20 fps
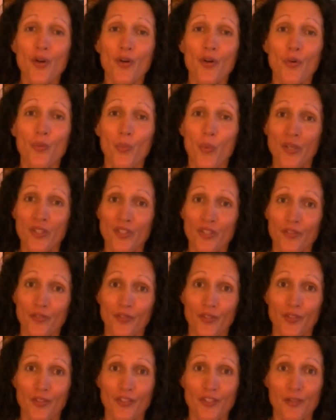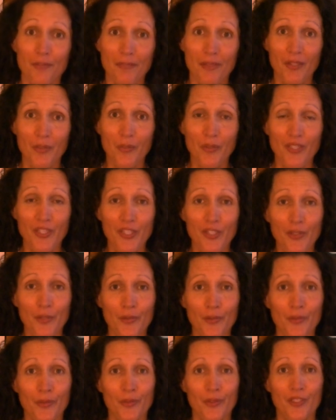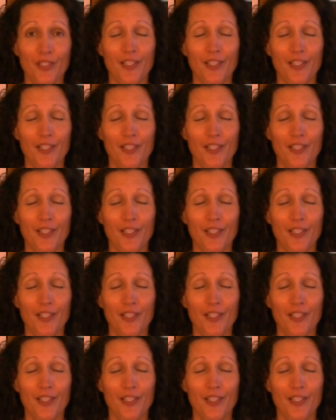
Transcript: so wonderful to be with you.